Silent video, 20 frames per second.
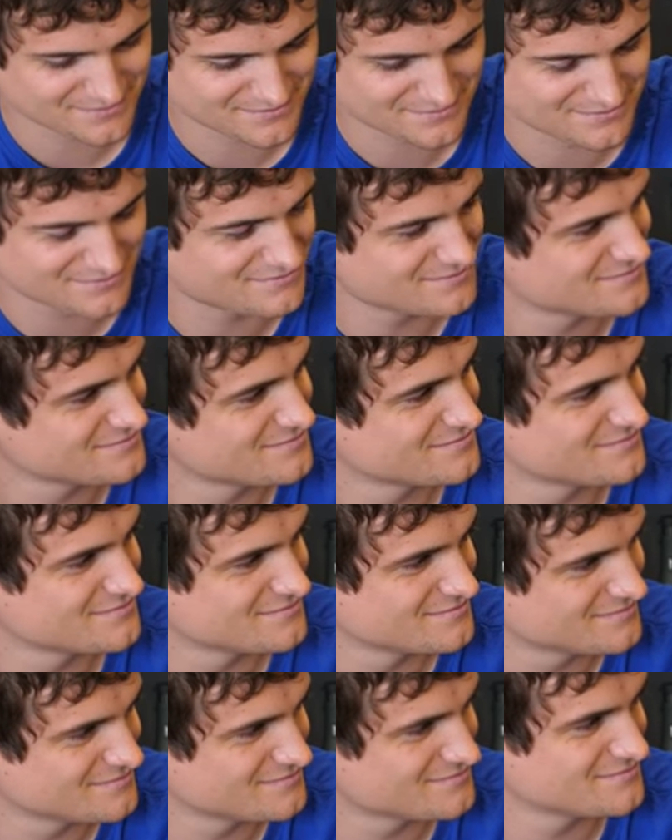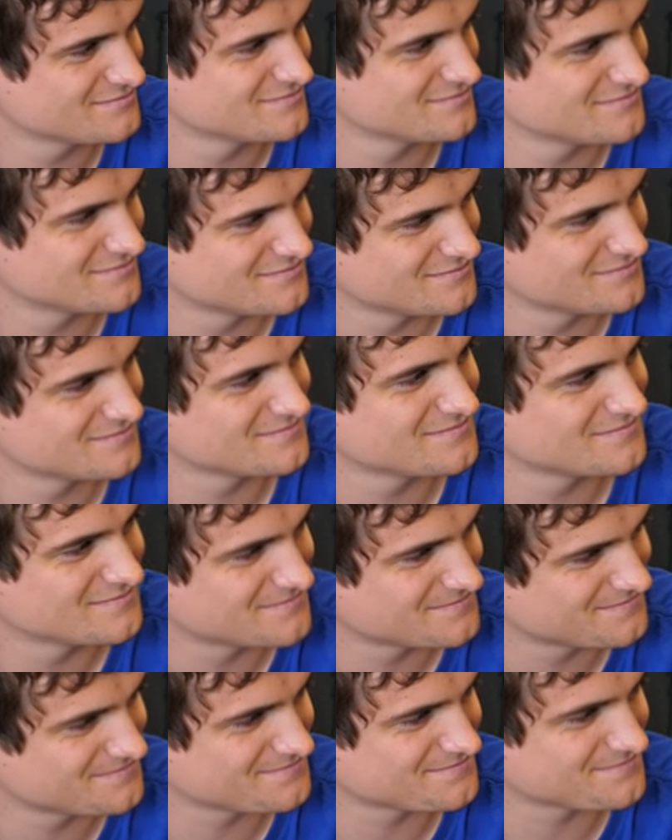
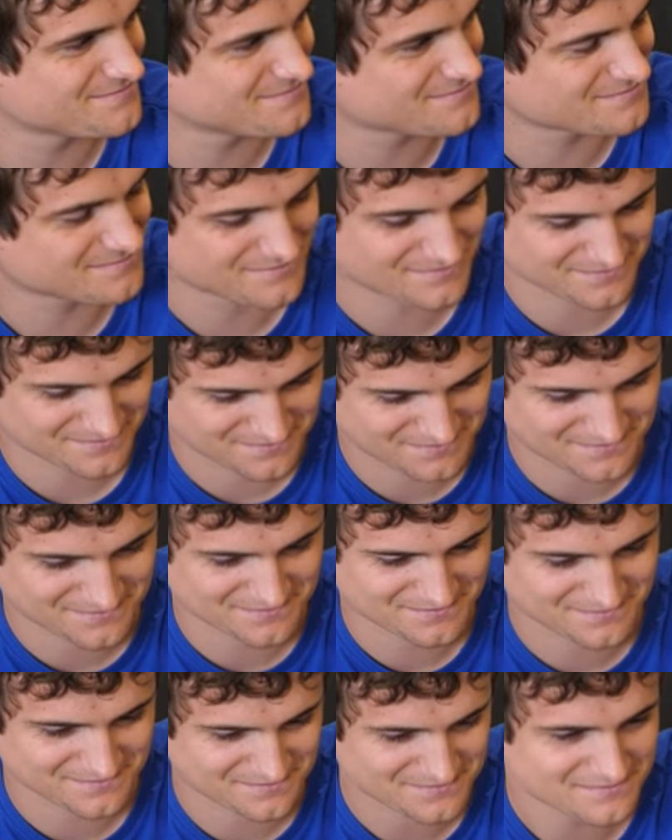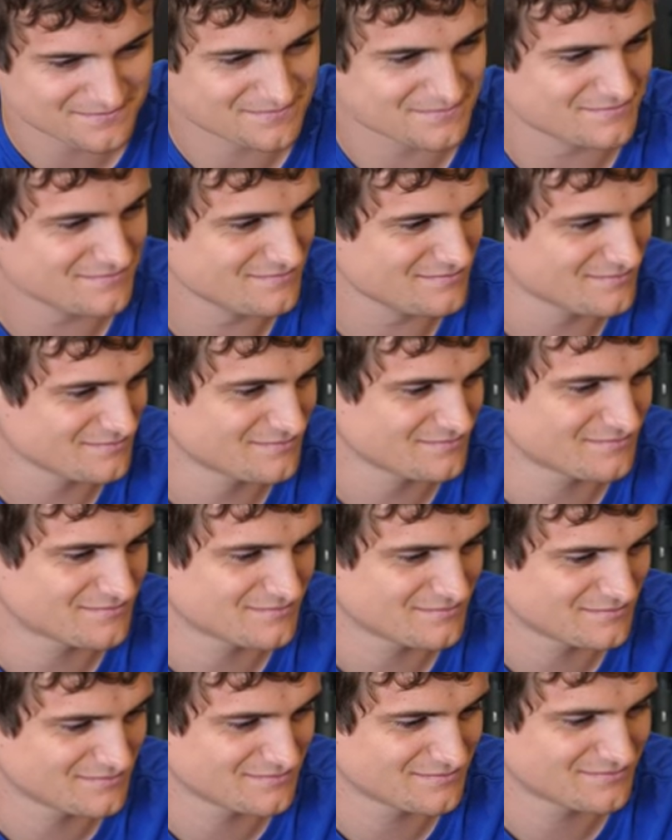
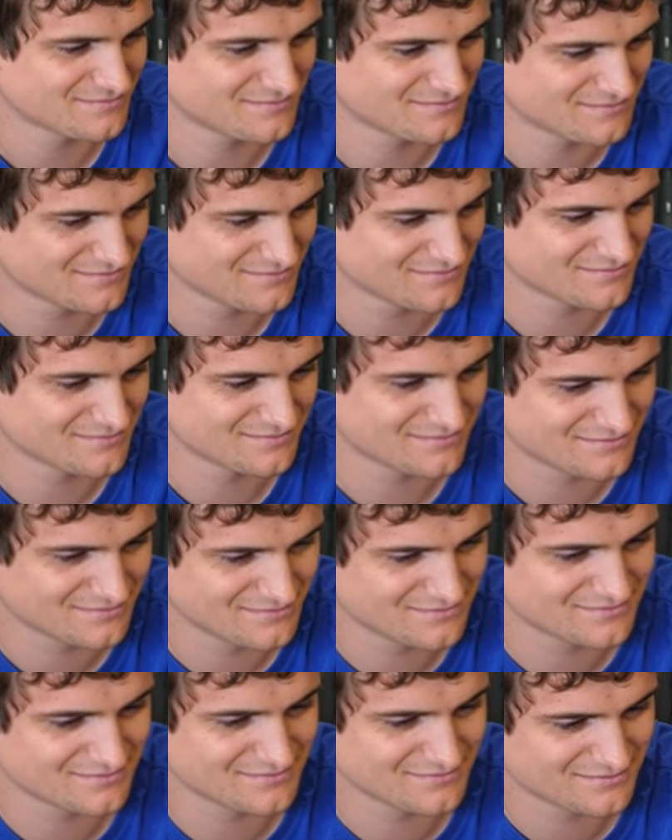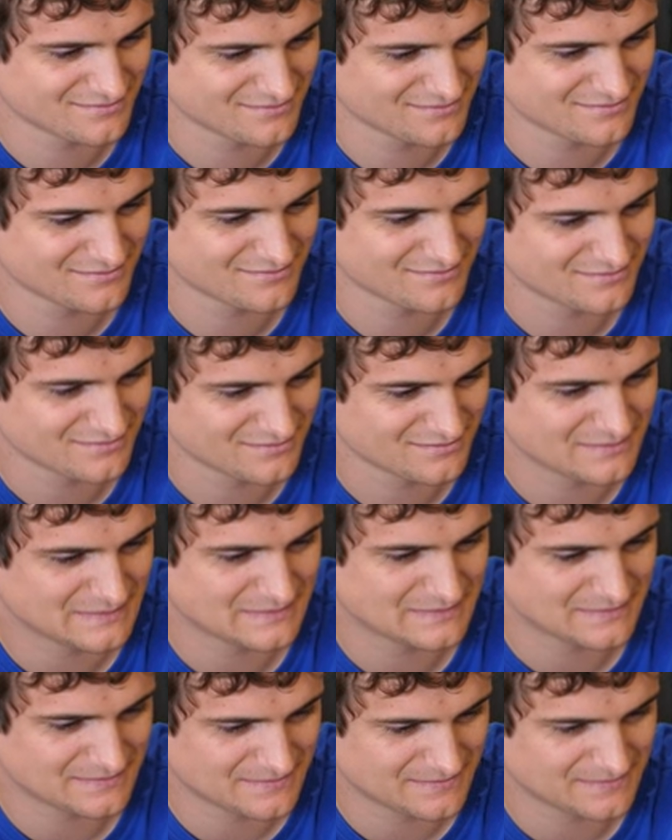
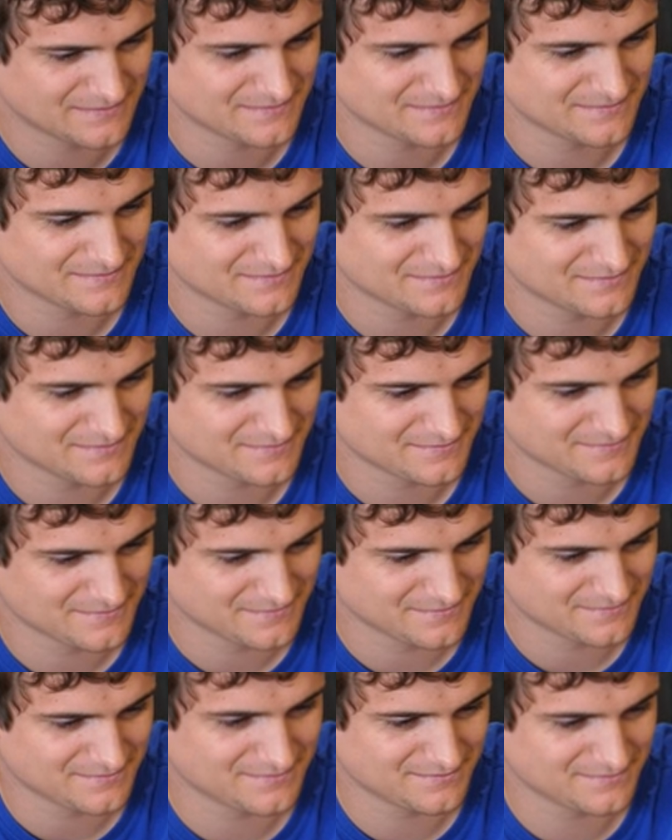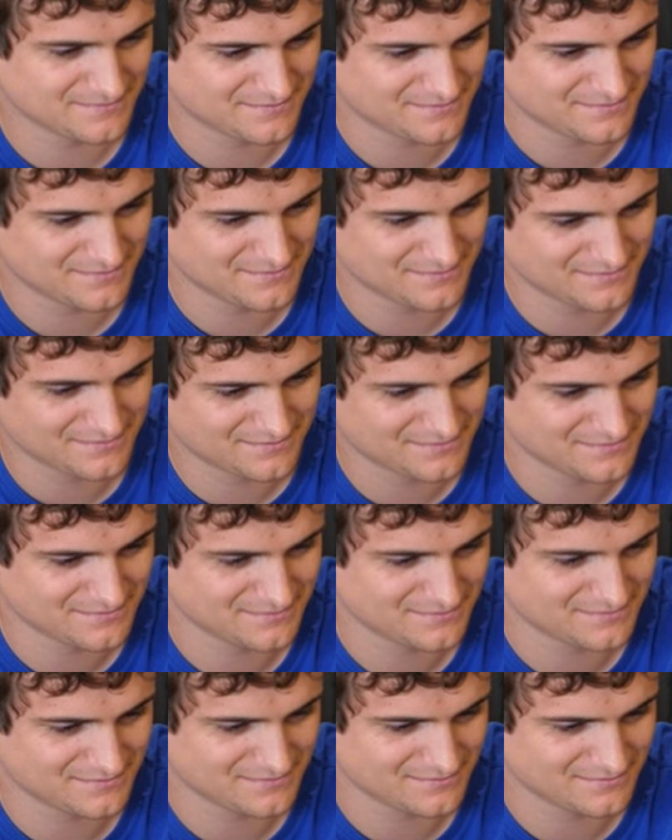This person isn't speaking.